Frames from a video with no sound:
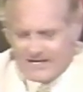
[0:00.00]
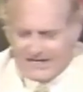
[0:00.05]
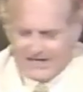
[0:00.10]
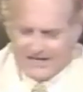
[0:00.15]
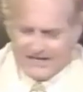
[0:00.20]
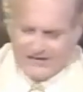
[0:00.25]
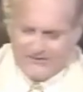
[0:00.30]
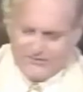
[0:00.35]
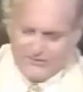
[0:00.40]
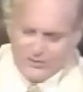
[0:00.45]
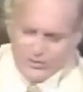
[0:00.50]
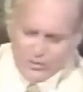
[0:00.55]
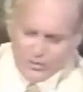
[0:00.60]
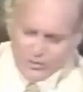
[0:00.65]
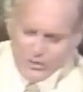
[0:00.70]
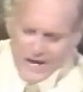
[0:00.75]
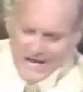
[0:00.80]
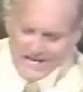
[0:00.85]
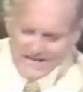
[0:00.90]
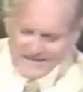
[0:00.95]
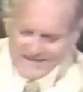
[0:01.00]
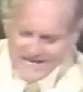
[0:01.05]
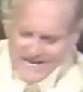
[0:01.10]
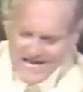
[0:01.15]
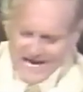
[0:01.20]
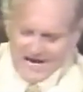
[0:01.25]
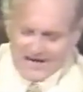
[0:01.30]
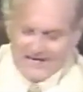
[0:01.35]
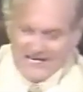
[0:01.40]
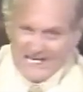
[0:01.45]
If you'll write
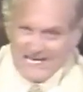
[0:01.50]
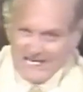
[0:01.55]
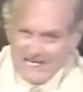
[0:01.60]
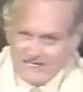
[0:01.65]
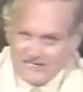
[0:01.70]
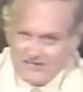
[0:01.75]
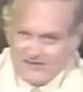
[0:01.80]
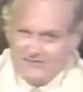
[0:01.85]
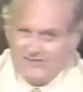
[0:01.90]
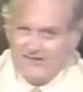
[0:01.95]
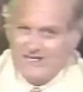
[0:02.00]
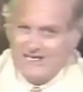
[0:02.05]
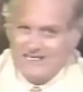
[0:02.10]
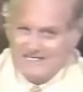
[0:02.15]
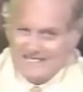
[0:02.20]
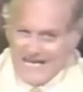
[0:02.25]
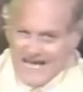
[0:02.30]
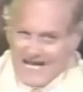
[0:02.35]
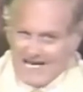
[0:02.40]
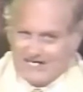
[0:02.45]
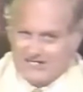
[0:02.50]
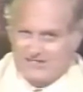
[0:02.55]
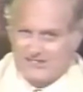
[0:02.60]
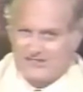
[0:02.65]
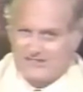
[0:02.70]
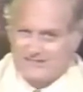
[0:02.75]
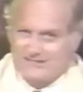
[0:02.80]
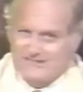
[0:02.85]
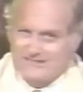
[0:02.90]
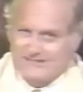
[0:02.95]
down each of these
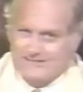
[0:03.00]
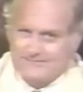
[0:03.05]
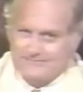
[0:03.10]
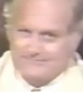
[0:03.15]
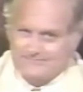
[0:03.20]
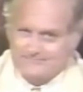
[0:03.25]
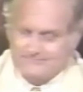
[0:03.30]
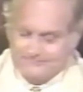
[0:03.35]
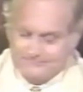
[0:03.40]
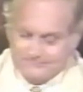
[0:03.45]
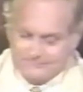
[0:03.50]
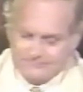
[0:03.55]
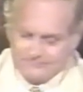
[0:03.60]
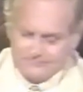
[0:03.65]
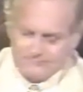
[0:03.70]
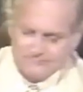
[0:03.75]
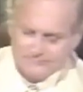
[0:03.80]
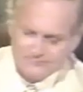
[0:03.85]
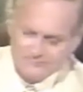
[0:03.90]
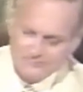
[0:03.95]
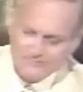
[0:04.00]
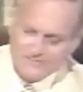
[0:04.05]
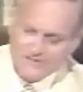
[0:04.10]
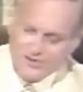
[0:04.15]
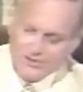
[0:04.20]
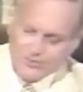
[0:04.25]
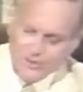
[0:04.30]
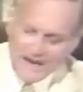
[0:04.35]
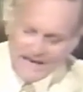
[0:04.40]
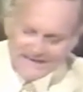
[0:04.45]
actions,
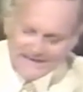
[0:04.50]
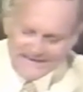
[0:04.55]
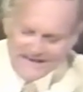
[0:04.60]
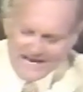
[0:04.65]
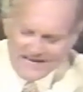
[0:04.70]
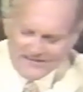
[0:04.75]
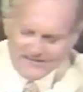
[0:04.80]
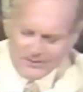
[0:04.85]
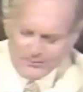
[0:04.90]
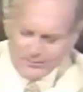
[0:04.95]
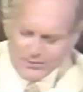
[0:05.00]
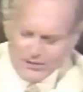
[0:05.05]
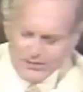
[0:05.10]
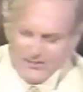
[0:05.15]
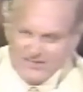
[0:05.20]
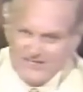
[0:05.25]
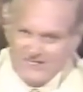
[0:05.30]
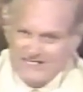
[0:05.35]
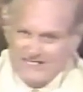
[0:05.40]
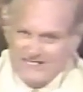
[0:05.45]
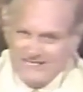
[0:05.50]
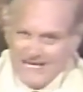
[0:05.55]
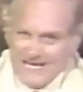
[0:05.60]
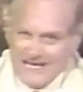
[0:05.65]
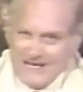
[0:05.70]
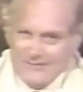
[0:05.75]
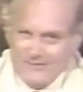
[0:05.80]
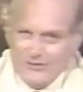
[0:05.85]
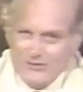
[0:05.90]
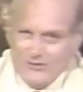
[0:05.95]
write down the person's
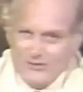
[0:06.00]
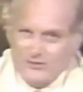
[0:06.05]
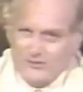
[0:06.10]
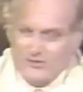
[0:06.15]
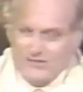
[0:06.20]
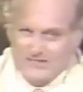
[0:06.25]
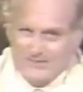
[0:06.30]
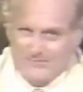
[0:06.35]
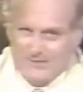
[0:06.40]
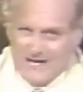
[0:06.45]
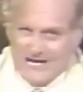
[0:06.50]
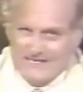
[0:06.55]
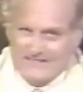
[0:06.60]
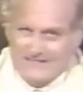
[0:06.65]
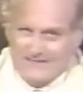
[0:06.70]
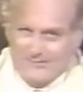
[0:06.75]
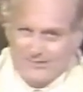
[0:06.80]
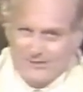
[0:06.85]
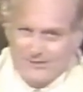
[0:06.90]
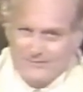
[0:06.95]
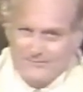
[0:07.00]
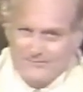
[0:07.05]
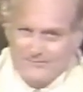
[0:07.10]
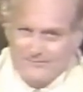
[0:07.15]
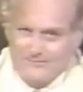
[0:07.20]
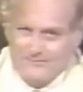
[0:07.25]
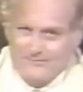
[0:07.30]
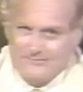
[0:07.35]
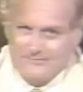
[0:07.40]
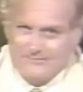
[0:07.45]
name who's responsible,
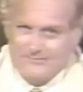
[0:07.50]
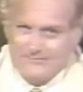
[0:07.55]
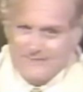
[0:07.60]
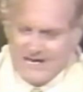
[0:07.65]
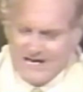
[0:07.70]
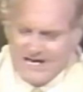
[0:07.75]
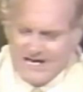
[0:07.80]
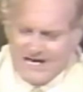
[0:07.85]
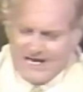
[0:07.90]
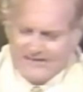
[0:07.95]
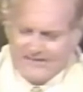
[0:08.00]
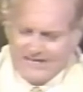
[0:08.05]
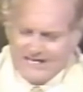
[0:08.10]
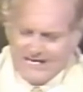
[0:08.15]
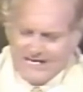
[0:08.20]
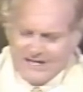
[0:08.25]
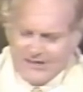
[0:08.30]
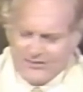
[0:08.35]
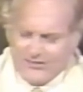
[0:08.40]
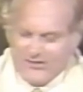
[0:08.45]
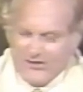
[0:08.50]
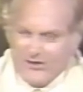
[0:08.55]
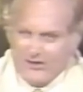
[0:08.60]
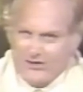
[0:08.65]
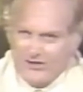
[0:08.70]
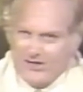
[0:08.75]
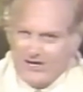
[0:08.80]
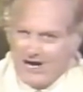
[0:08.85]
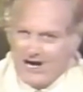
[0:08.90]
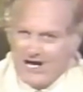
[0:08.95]
and then in a
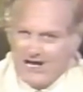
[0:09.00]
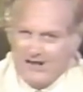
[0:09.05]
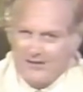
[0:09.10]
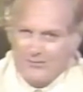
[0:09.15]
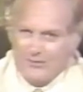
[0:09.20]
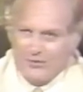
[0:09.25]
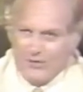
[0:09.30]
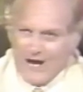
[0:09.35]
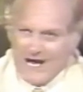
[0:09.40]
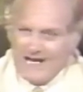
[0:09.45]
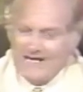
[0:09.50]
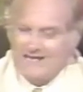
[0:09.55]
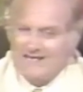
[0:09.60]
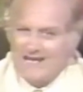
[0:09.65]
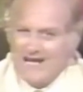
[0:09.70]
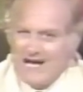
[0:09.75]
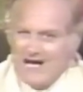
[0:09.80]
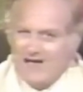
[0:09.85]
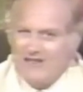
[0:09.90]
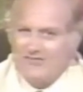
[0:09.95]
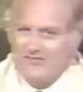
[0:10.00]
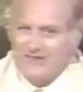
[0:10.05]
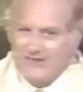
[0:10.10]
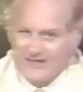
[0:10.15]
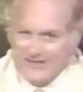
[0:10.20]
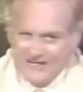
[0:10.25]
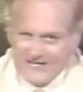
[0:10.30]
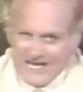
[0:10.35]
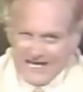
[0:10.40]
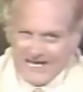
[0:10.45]
third column, write down the
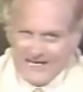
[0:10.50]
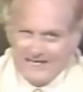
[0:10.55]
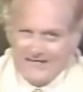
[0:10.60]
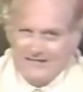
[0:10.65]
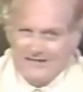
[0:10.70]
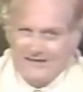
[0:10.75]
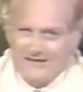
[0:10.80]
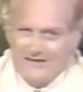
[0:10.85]
date